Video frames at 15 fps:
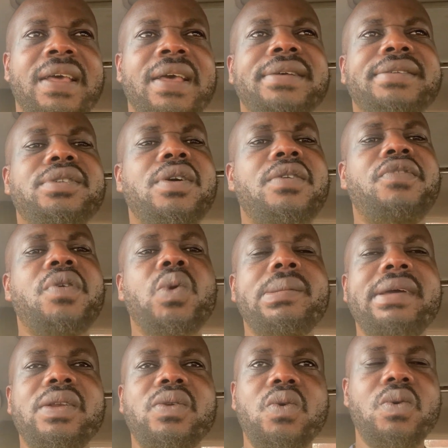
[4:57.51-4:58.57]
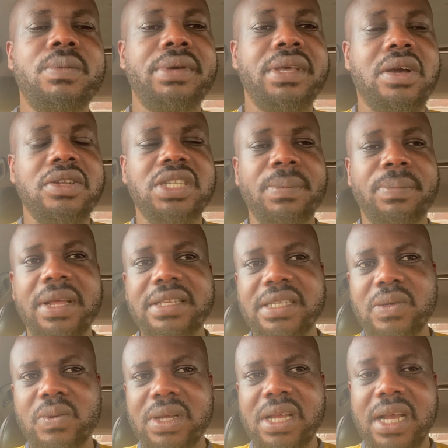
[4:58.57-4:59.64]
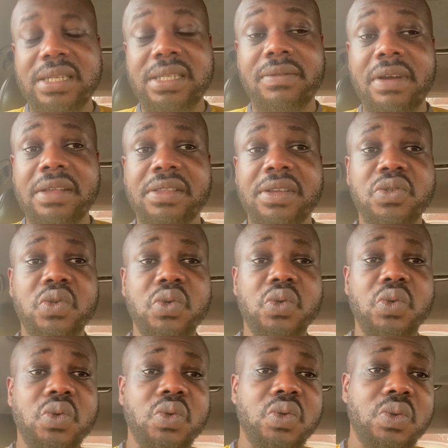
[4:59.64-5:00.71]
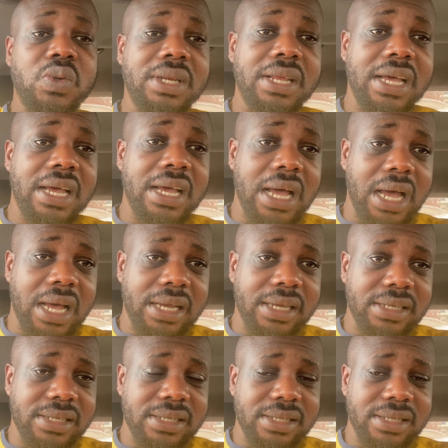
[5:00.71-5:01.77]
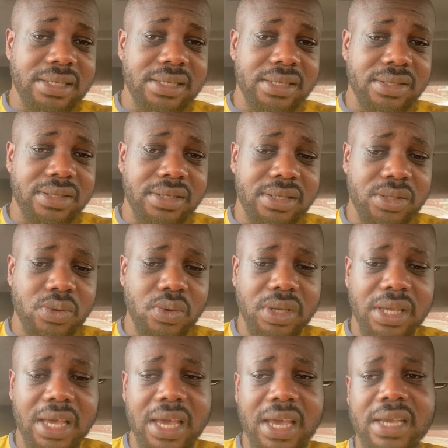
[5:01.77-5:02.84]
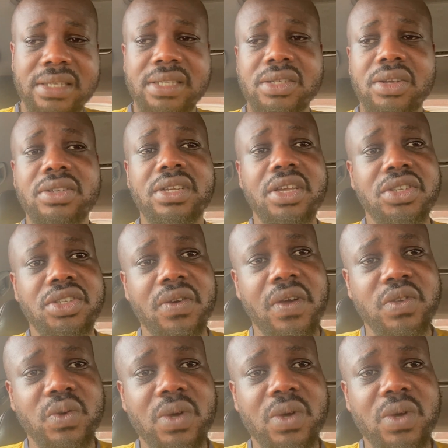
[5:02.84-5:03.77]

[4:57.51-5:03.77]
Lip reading: So for women who will be contemplating whether it's the right thing to do, whether is it okay, is it not dangerous?